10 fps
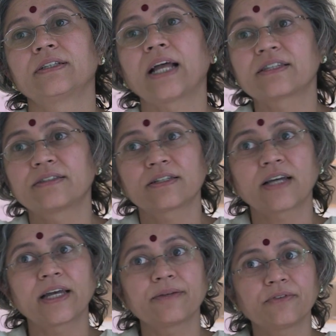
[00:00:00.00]
That's the
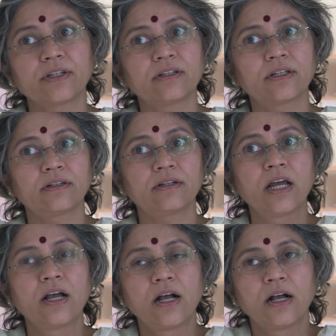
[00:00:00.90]
time when their
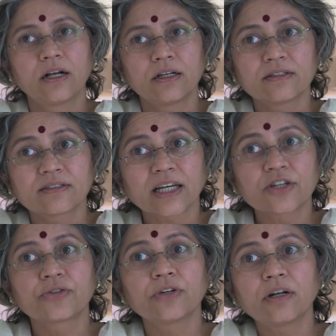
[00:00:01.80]

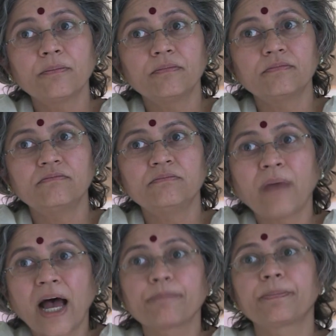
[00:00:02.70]
sexual
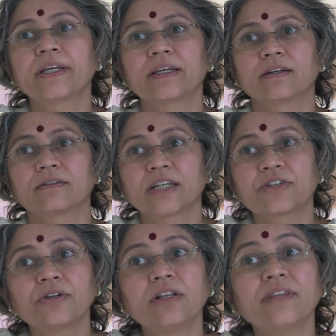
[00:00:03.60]
mapping,
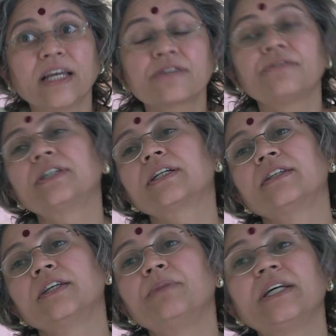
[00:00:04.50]
sexual network in
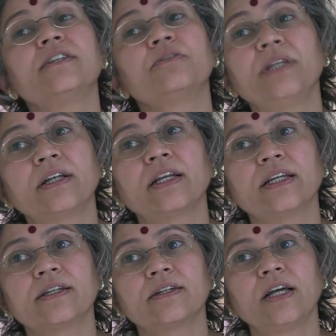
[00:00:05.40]
their brain is being
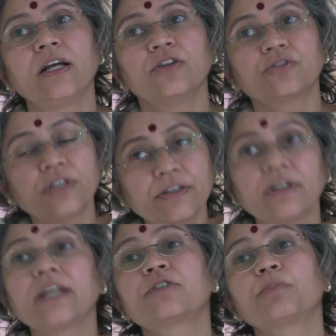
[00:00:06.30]
laid. So they
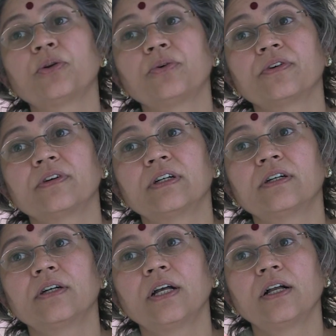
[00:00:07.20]
will explore.
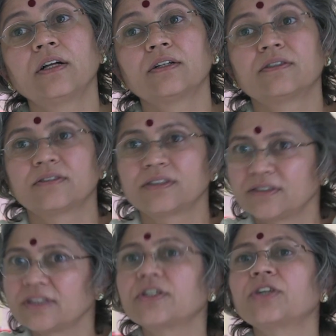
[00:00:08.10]

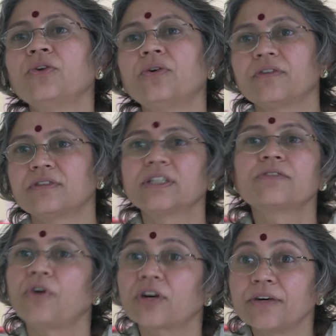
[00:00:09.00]
Just ignore, just
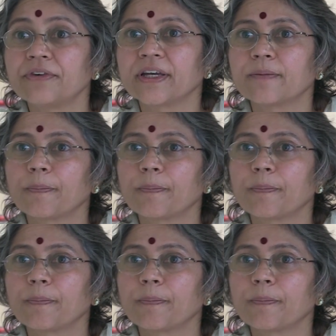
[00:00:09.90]
walk away.